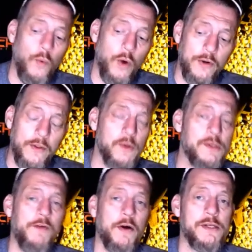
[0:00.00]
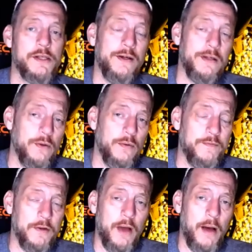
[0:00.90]
What are those folks going to do if
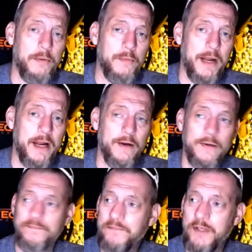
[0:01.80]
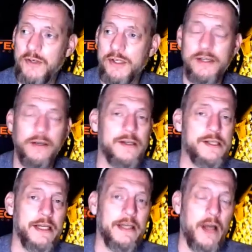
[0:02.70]
they're not prepared? They're just going to
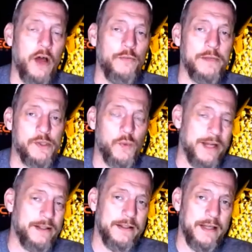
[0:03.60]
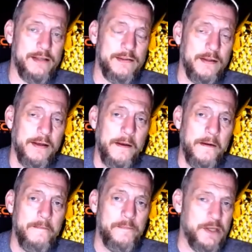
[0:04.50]
sit at home and sweat to death.
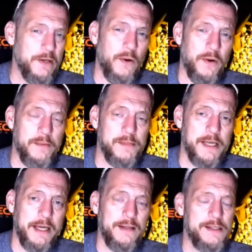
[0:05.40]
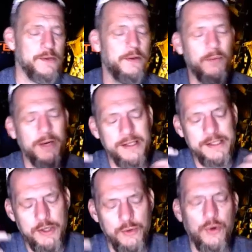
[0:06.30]
You know what I'm saying? So there are
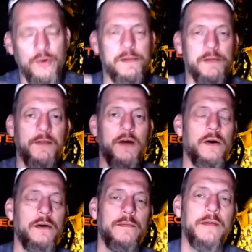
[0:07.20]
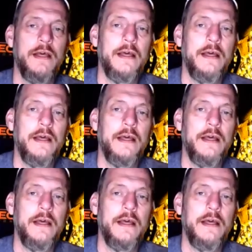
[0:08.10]
really two groups of thought.